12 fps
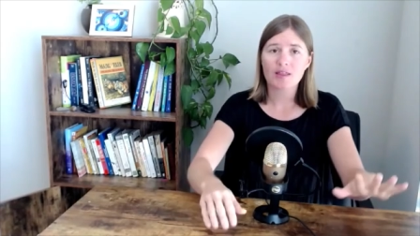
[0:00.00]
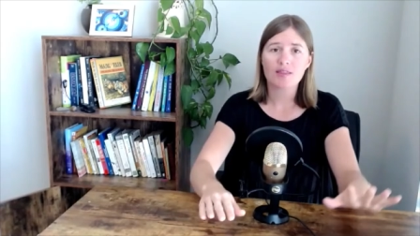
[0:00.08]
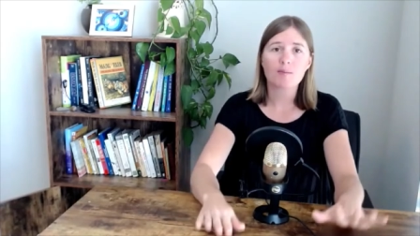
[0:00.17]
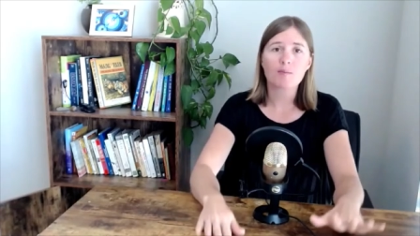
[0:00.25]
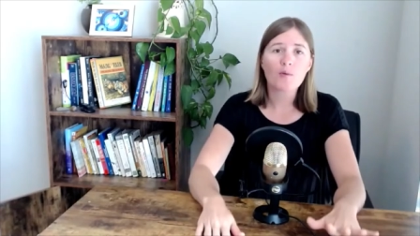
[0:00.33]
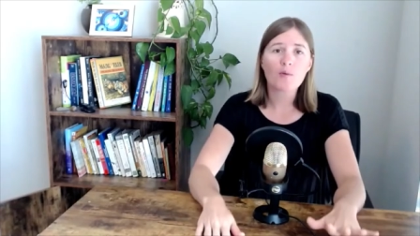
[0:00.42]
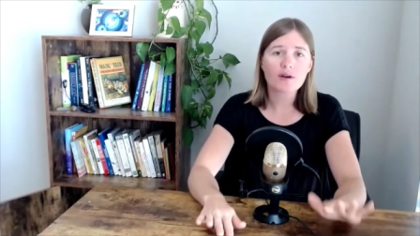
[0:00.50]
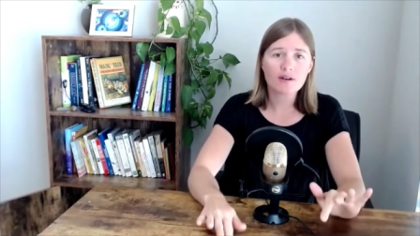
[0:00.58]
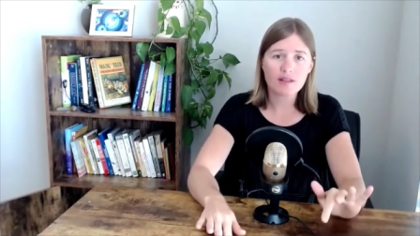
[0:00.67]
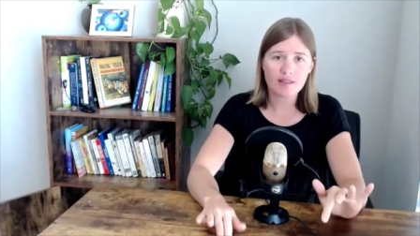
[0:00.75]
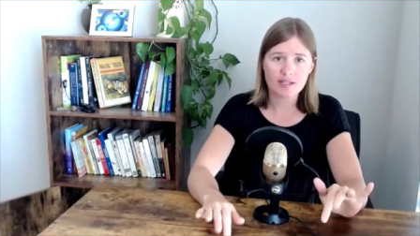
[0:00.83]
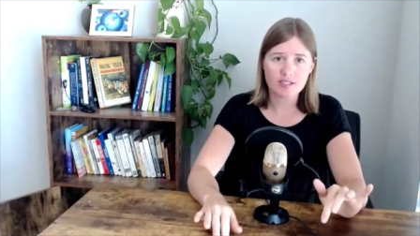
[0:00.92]
The
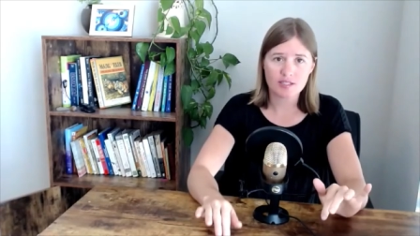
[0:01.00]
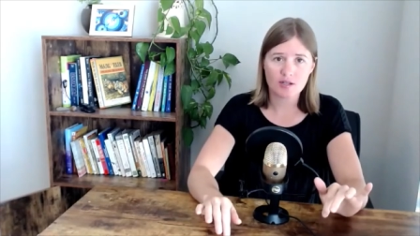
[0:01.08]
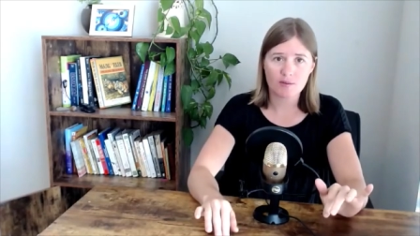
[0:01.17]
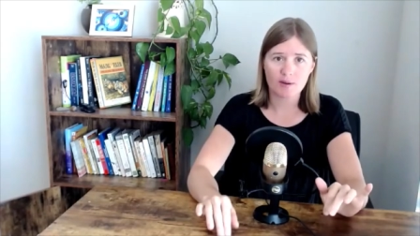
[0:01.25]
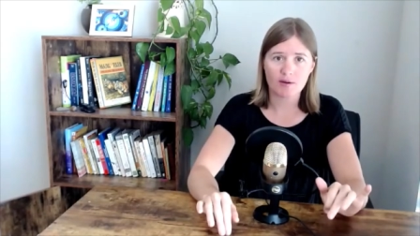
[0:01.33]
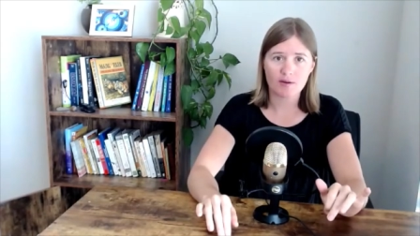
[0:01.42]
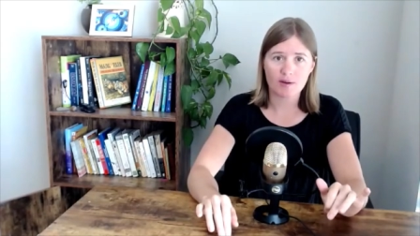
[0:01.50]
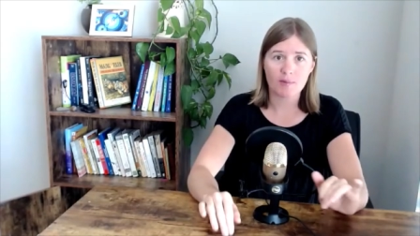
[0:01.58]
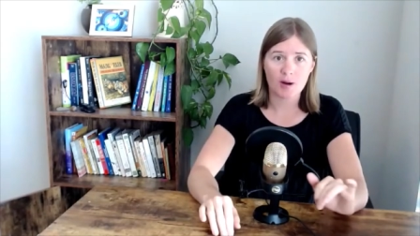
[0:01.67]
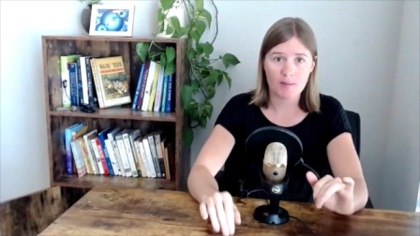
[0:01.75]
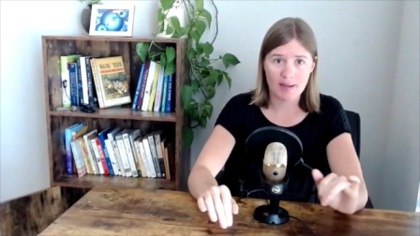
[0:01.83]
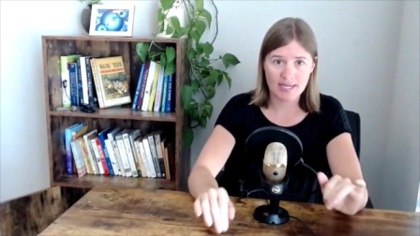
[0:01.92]
important thing to know about
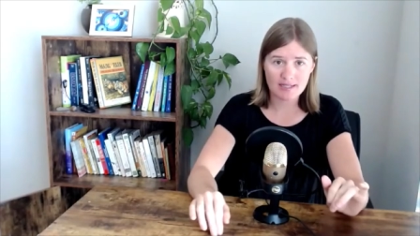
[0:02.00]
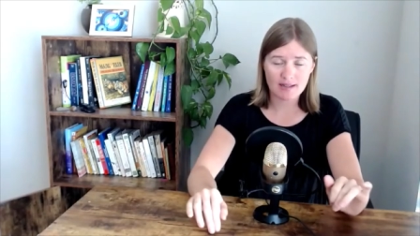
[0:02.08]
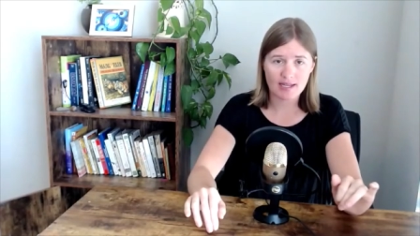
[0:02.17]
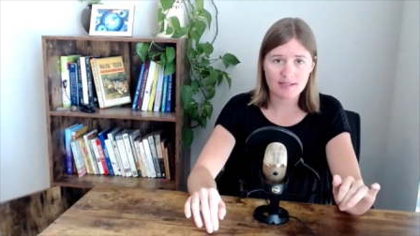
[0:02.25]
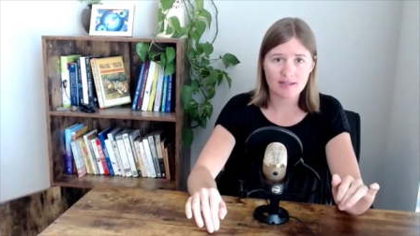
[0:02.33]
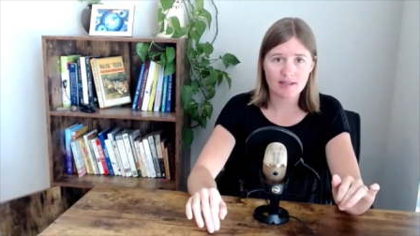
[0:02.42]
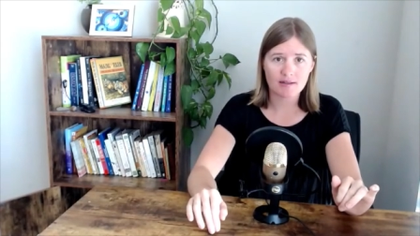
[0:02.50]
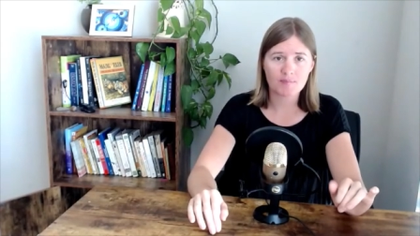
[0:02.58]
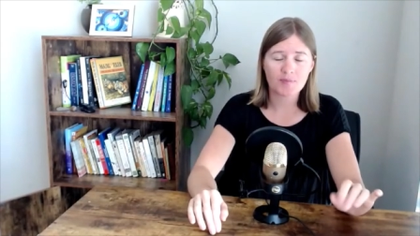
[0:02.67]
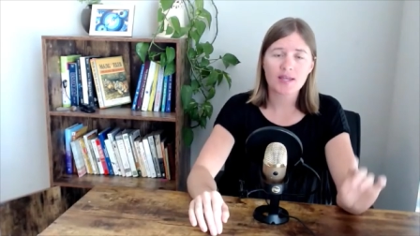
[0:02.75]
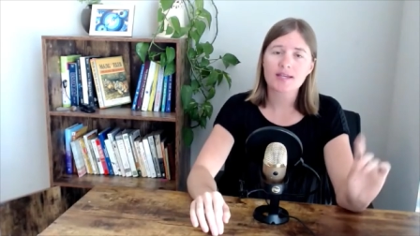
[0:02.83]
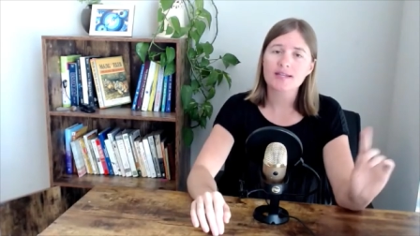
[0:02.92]
compartmentalizing
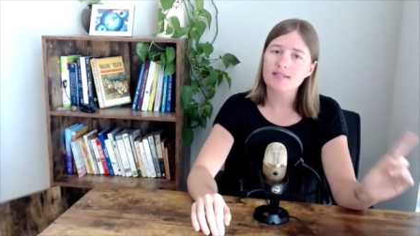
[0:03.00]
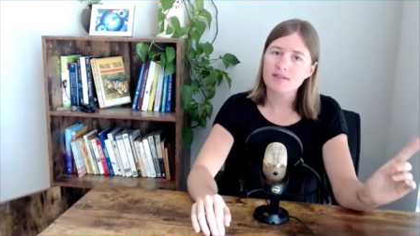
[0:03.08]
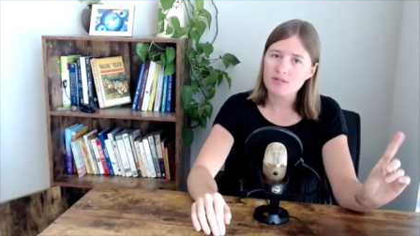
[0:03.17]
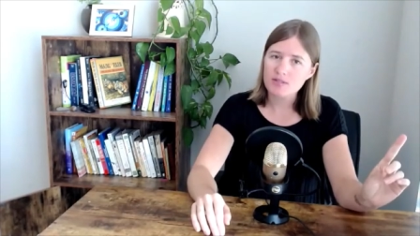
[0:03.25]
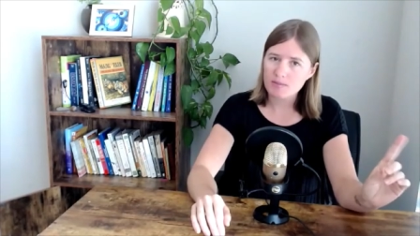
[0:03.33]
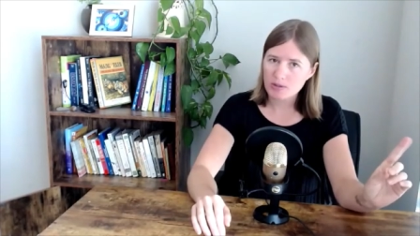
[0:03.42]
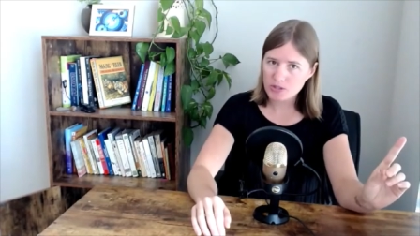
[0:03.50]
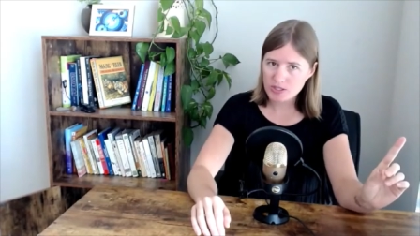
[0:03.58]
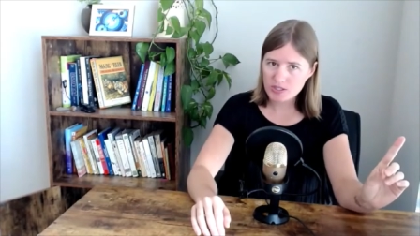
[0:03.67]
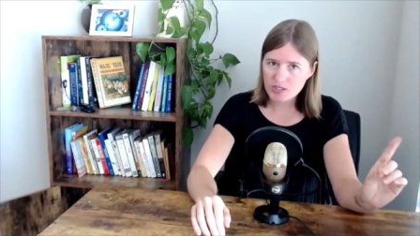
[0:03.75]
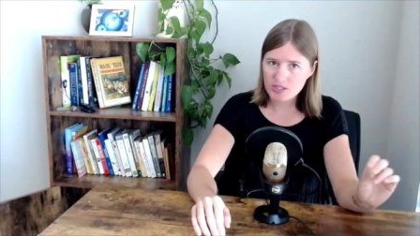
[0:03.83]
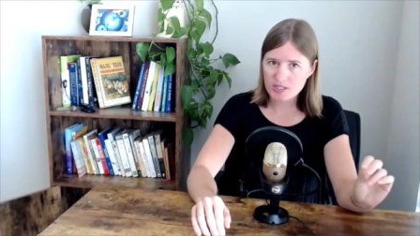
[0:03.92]
is that those
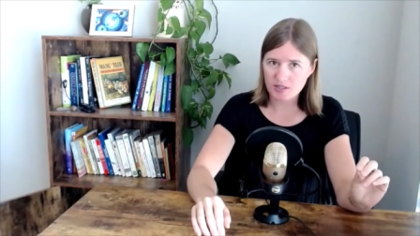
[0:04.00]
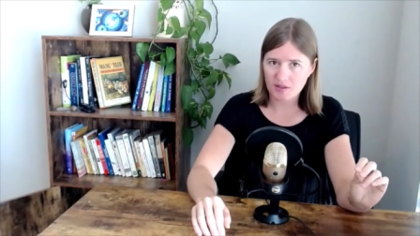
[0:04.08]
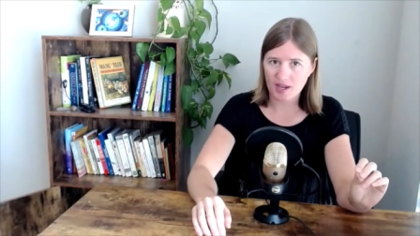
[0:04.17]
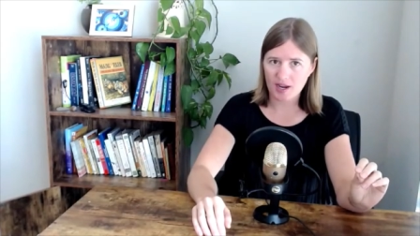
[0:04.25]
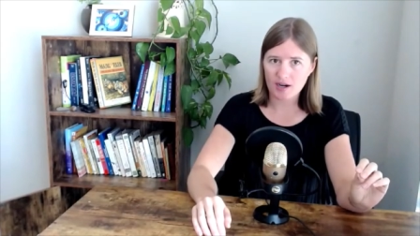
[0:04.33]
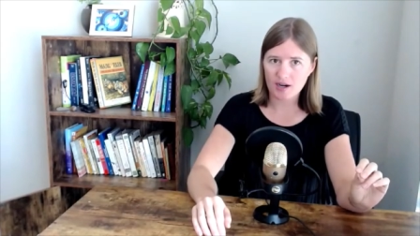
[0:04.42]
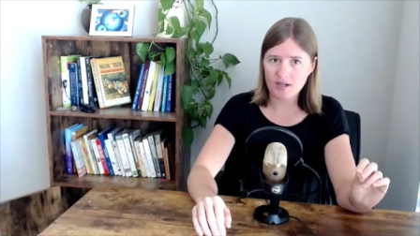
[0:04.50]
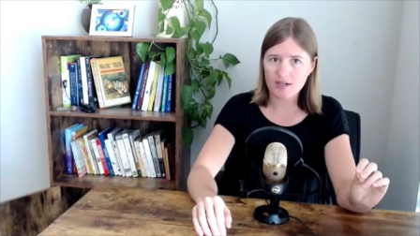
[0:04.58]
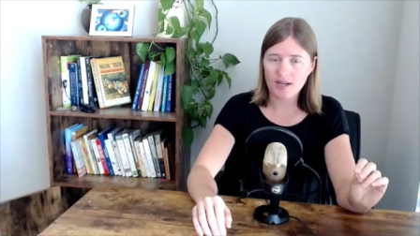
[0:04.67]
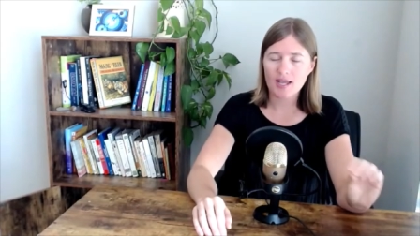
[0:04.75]
emotions are still there